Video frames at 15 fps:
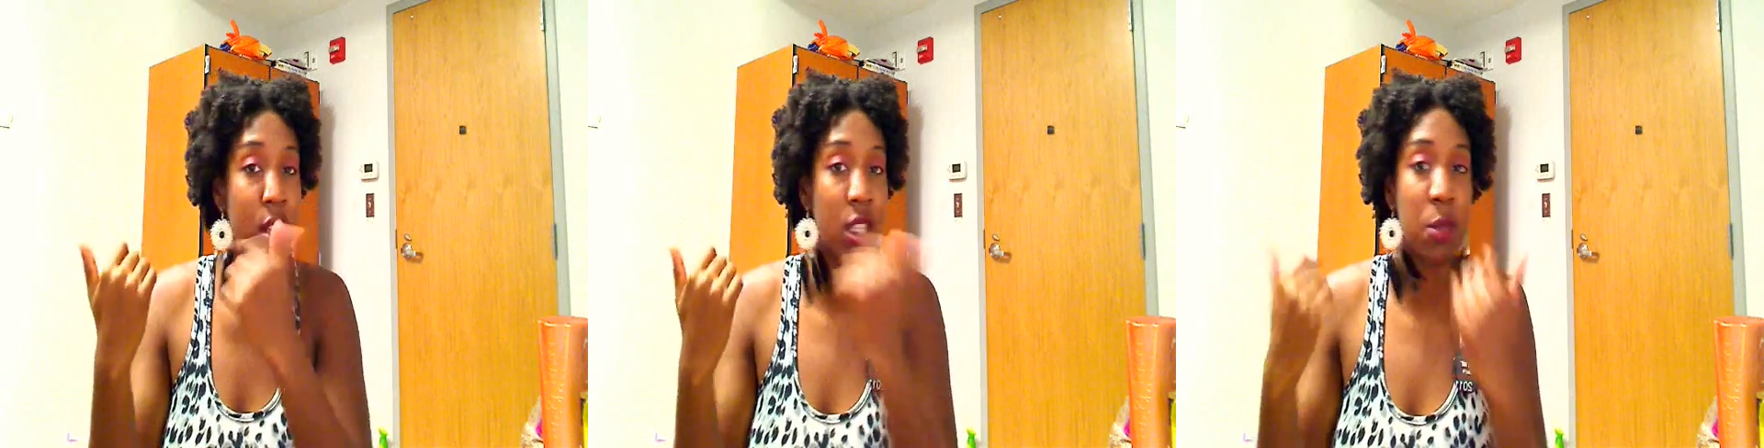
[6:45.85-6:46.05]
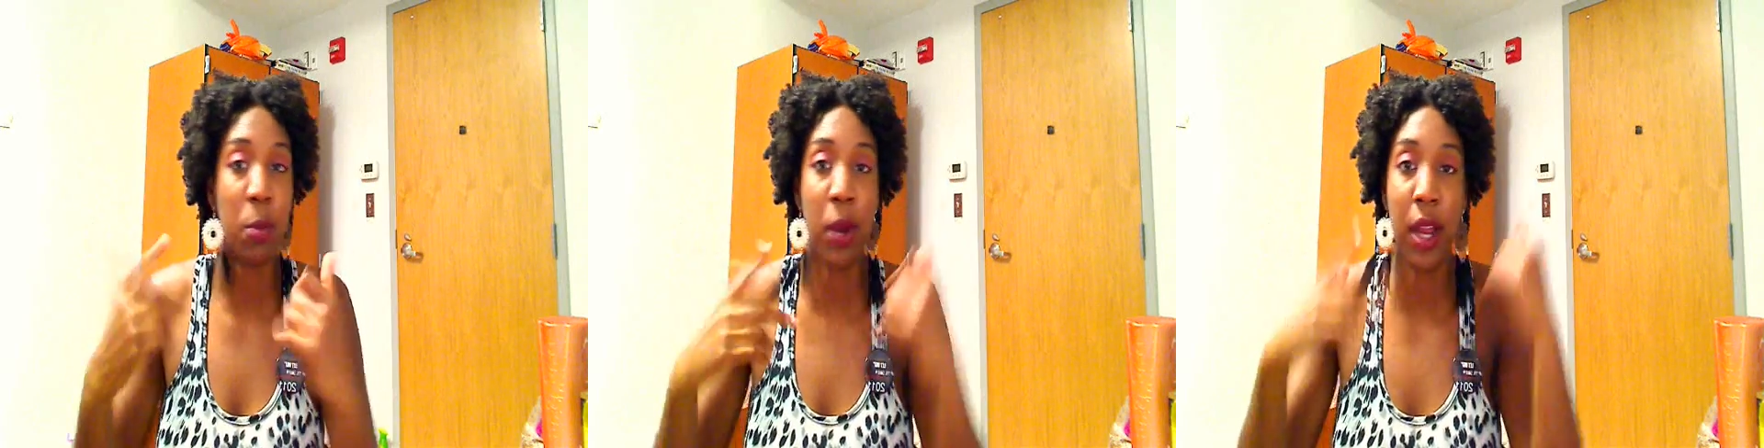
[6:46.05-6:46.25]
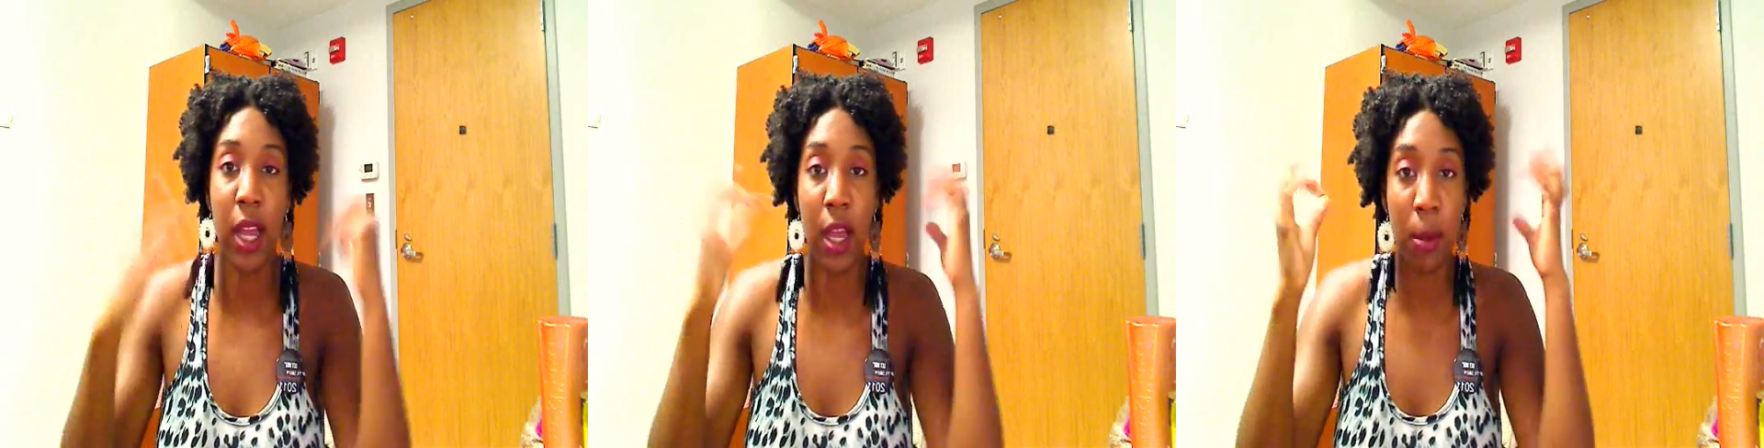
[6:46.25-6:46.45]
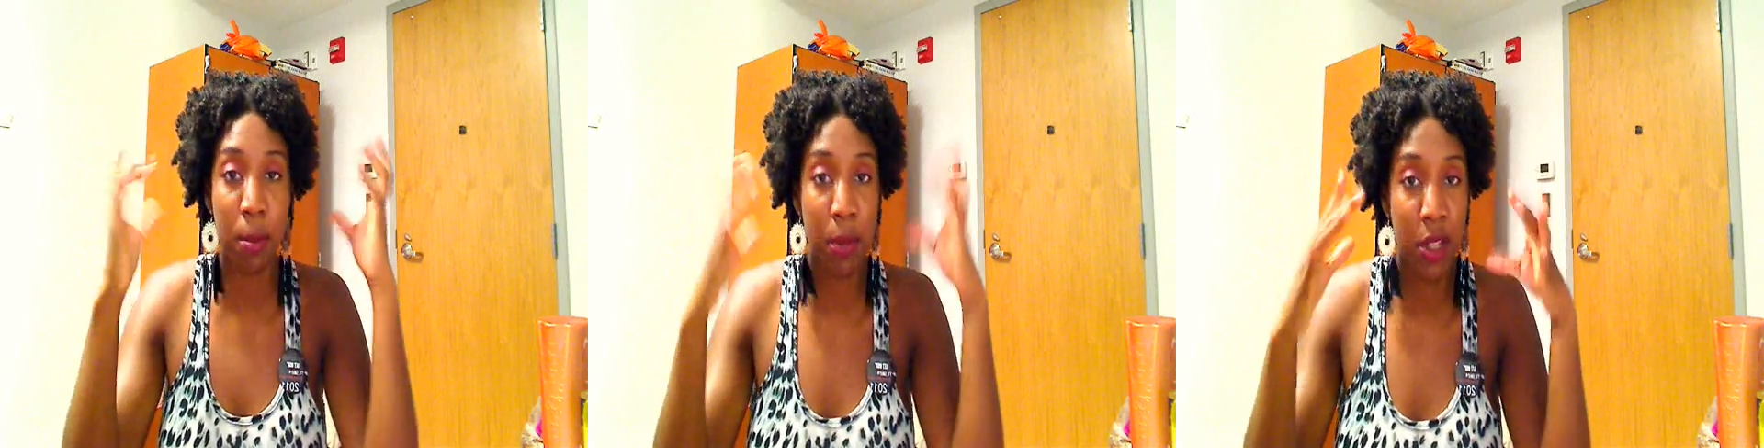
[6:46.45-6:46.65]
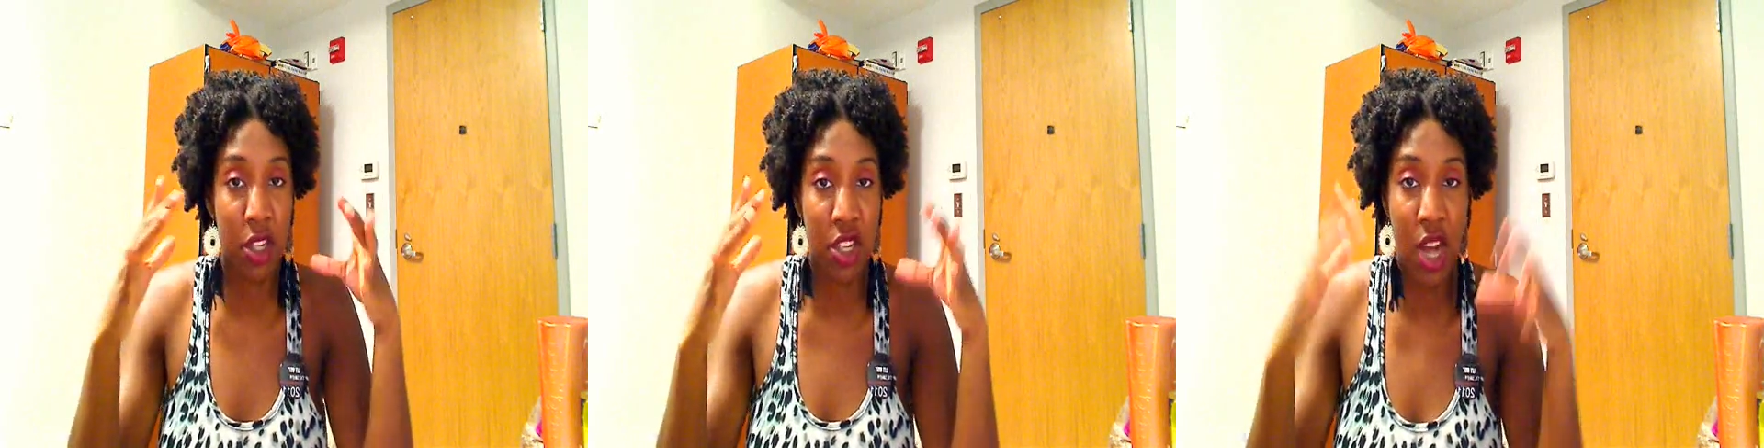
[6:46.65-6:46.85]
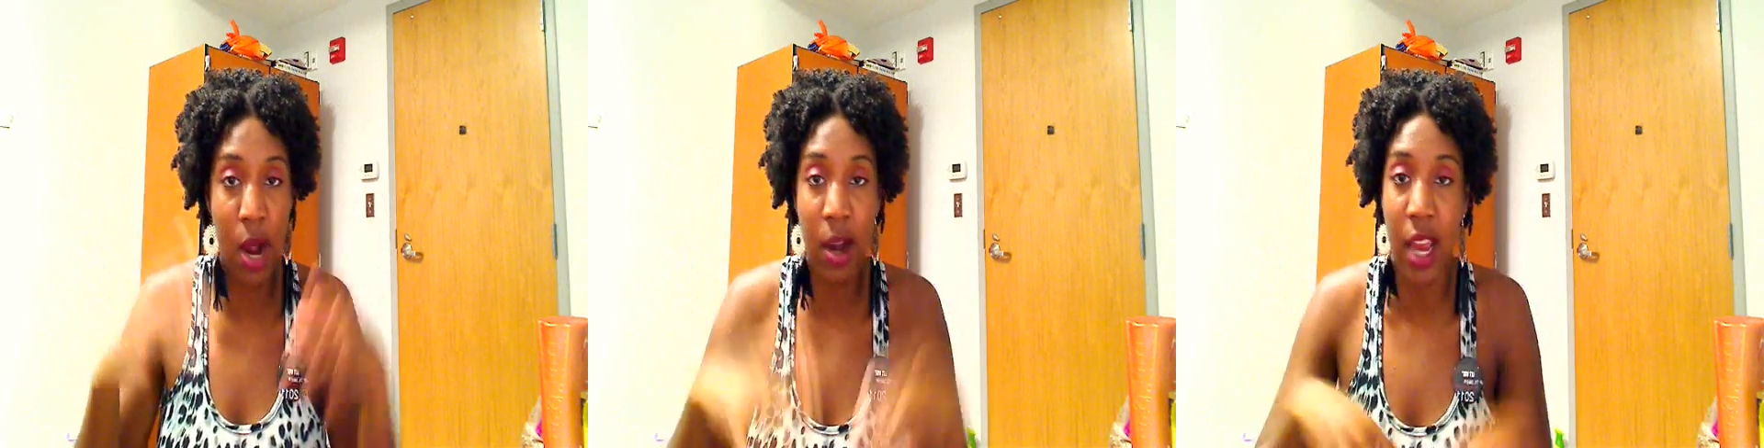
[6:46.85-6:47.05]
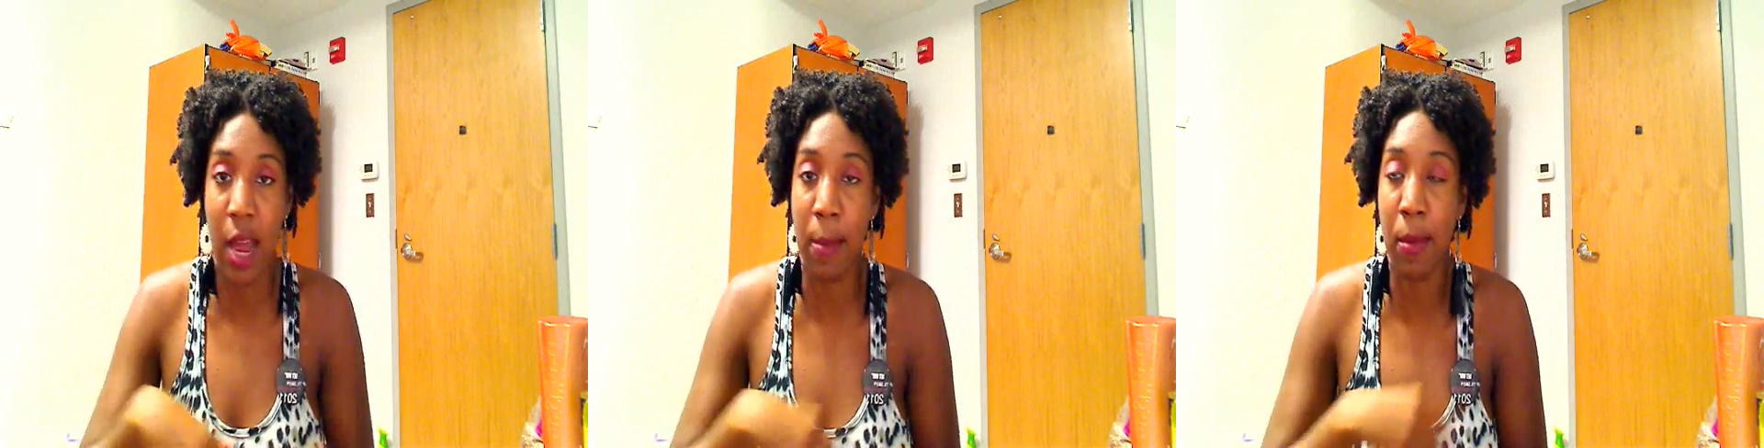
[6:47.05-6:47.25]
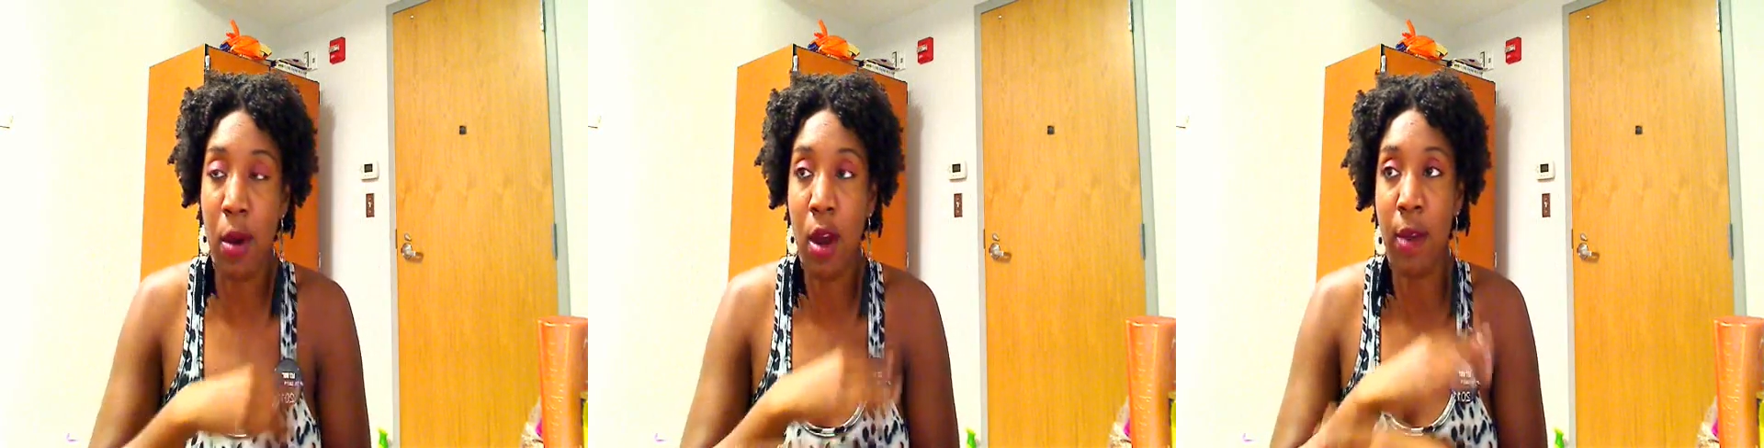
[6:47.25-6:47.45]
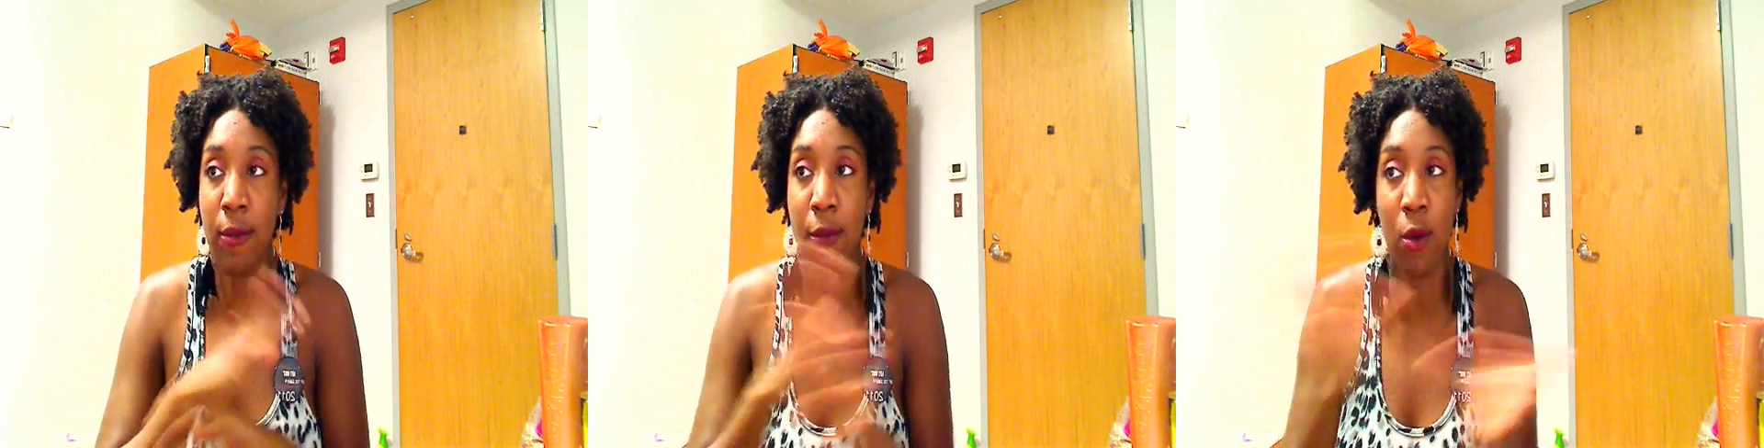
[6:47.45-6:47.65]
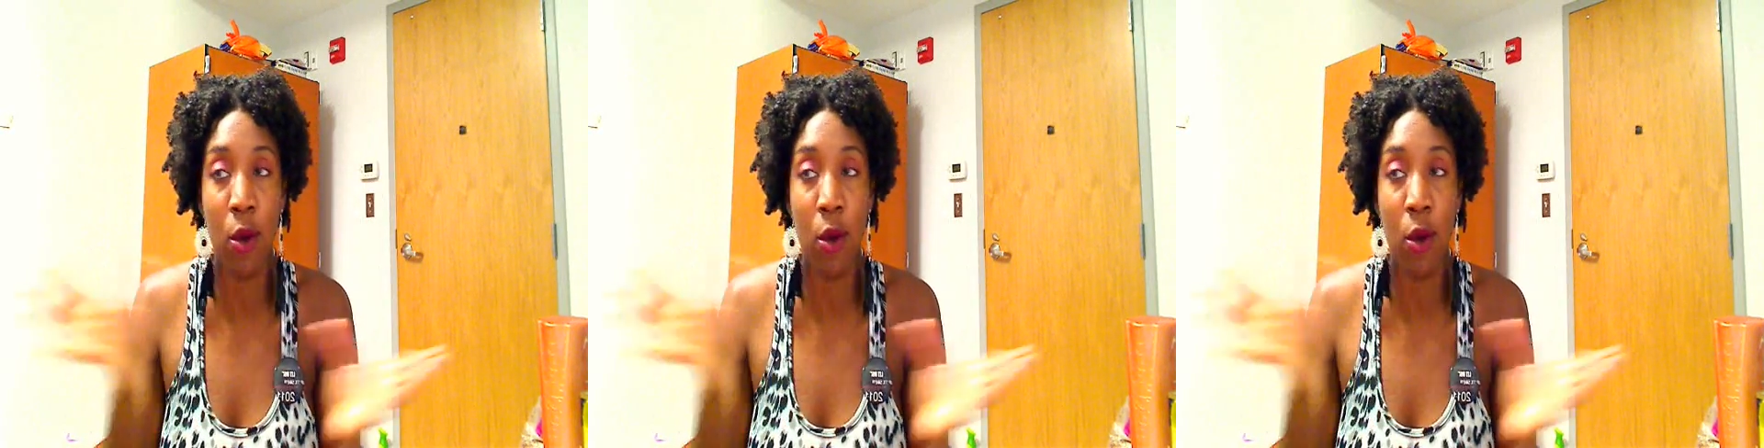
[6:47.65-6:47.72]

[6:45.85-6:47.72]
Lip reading: spray it, put the shower cap on